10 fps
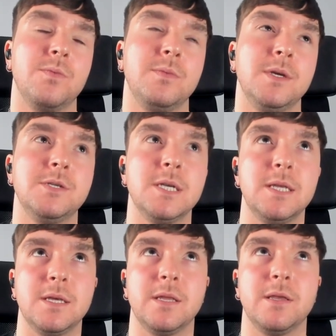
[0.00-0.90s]
usually
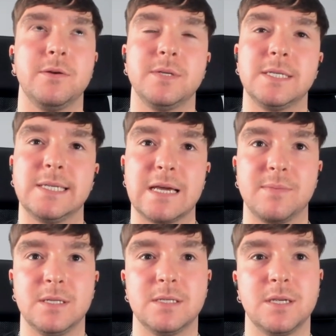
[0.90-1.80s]
the, there is a
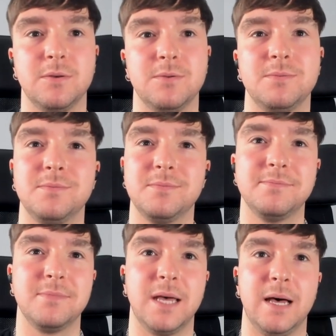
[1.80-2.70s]
segment to
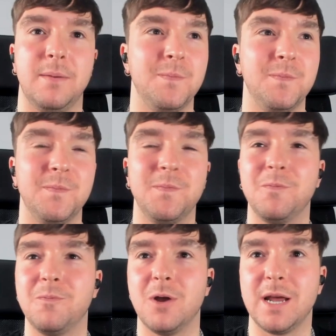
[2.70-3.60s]

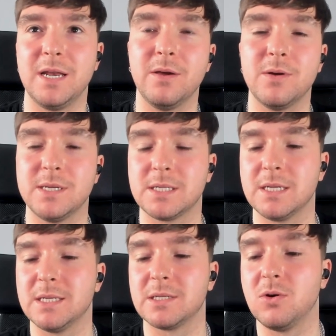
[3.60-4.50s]
what I do. It's
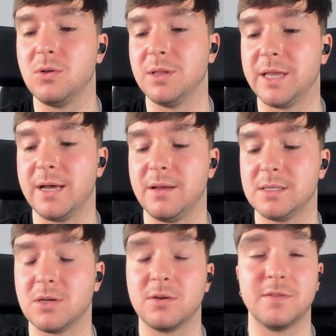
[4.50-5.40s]
it's called uh,
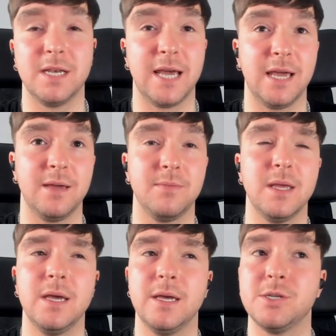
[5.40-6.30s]
Song of the Day.
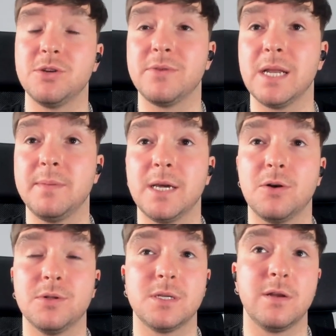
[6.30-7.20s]
Should really be
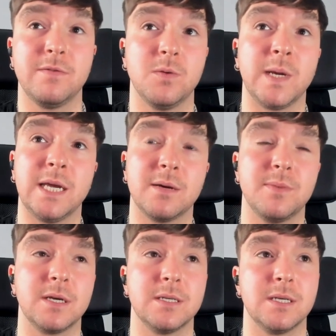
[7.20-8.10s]
called Song of the Week
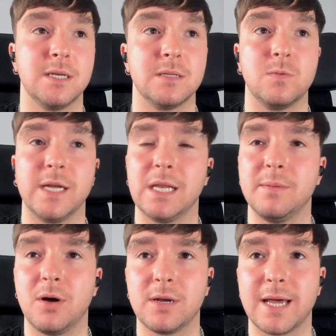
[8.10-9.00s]
because it is a weekly
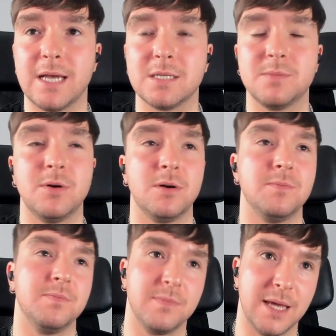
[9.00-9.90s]
podcast. But
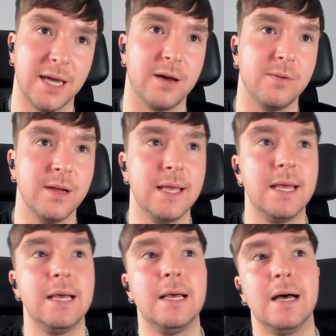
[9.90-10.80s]
hey ho,
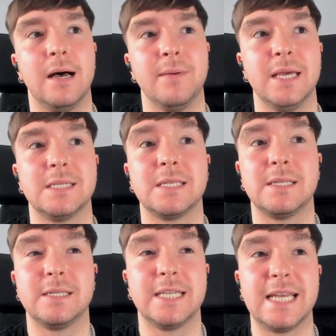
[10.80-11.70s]
um, it's
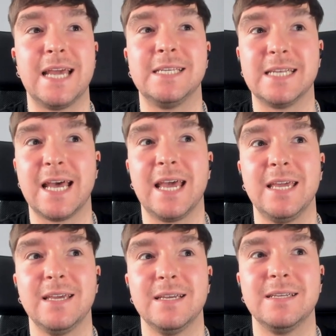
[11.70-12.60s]
today
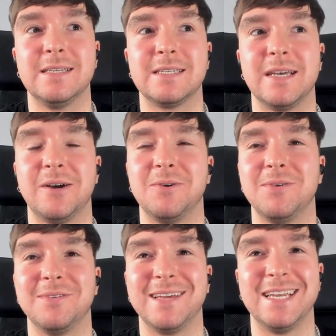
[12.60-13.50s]
today,
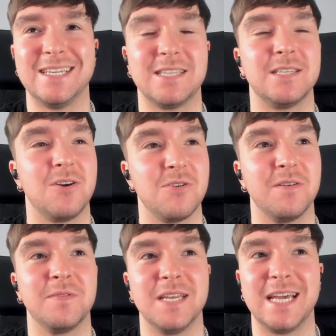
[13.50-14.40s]
so it is the song
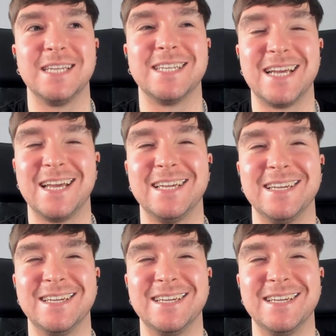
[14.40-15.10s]
of the day today.